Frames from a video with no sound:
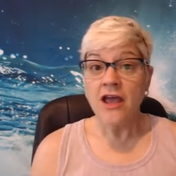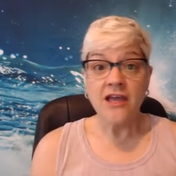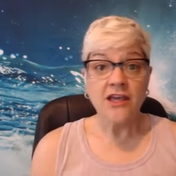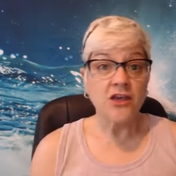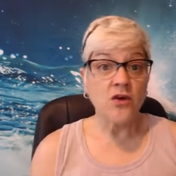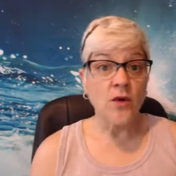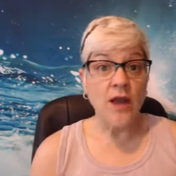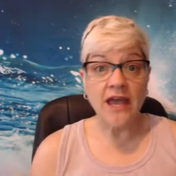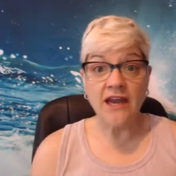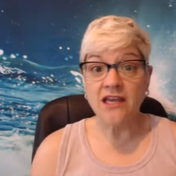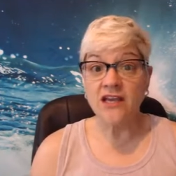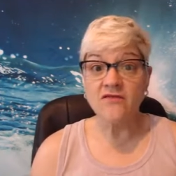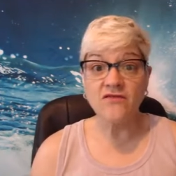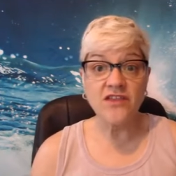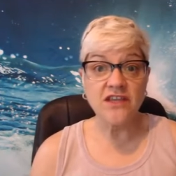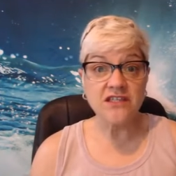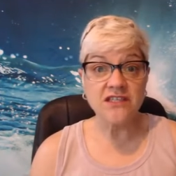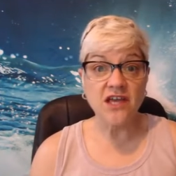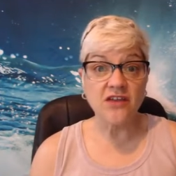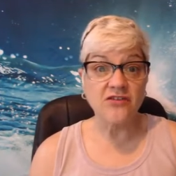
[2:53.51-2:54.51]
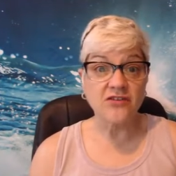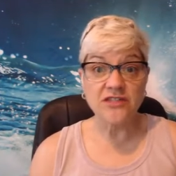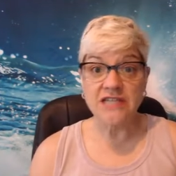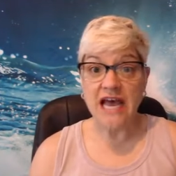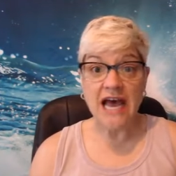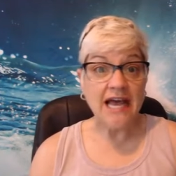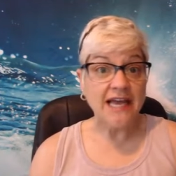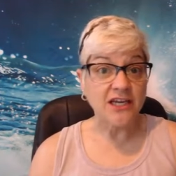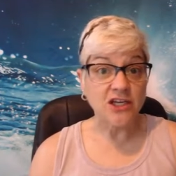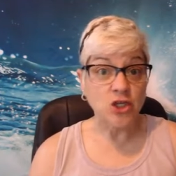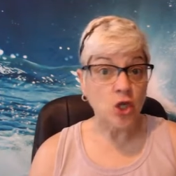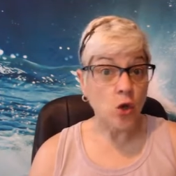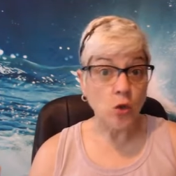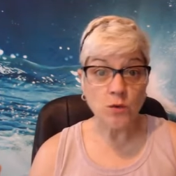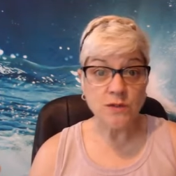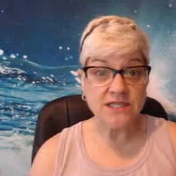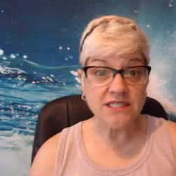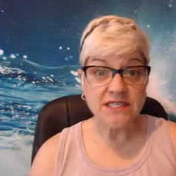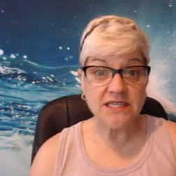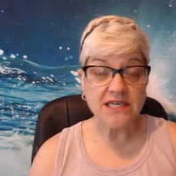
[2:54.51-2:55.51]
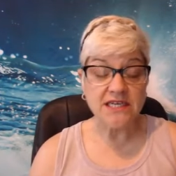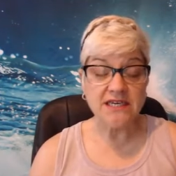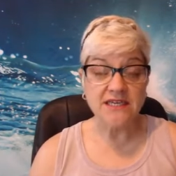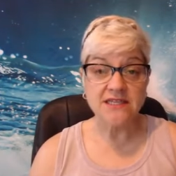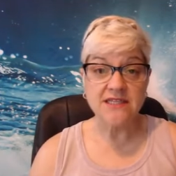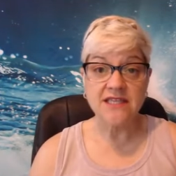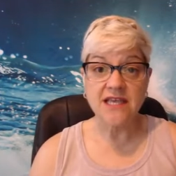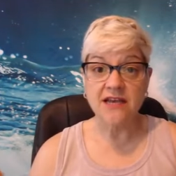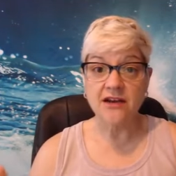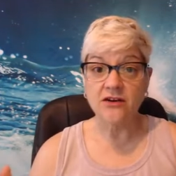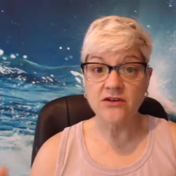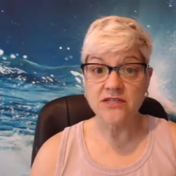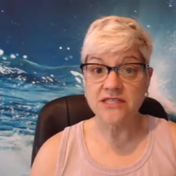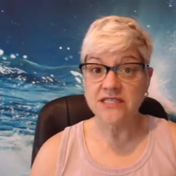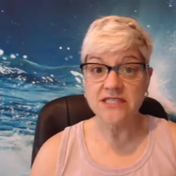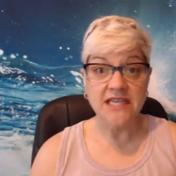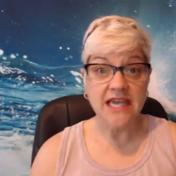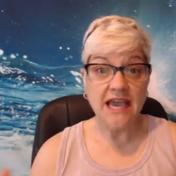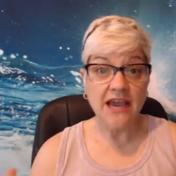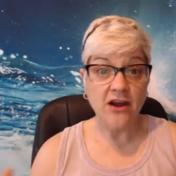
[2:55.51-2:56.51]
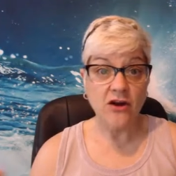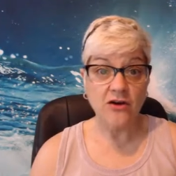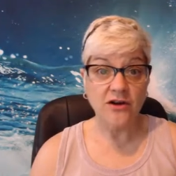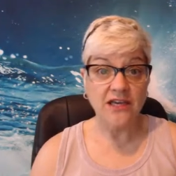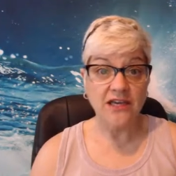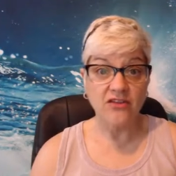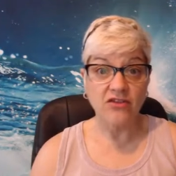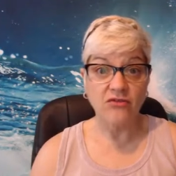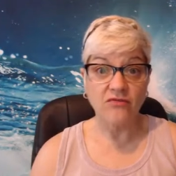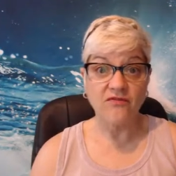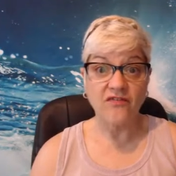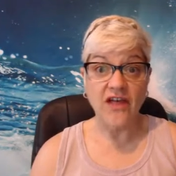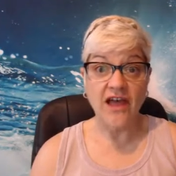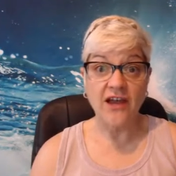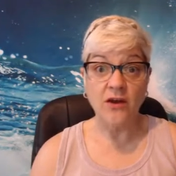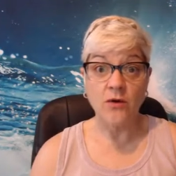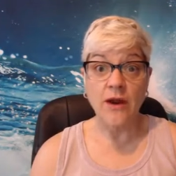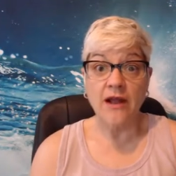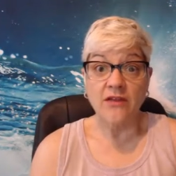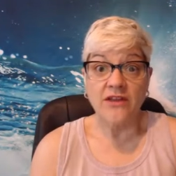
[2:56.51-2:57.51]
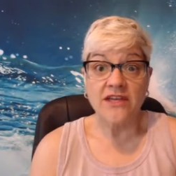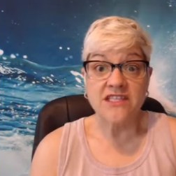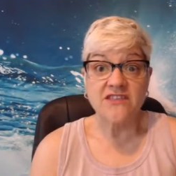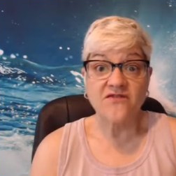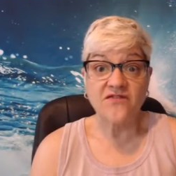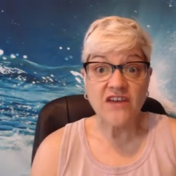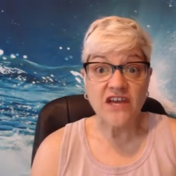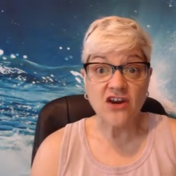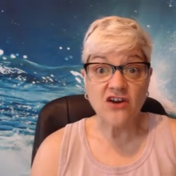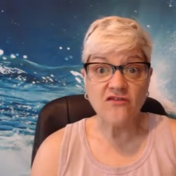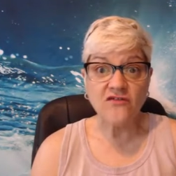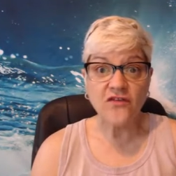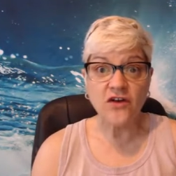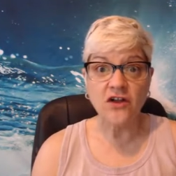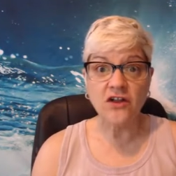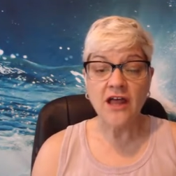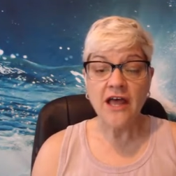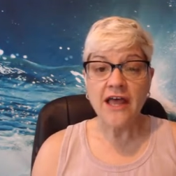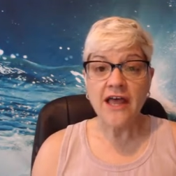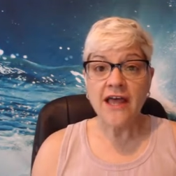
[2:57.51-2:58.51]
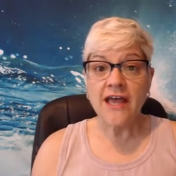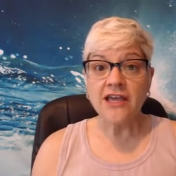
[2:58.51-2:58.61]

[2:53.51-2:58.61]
you know, any of these other diagnoses that are scary flying around? It's fearful.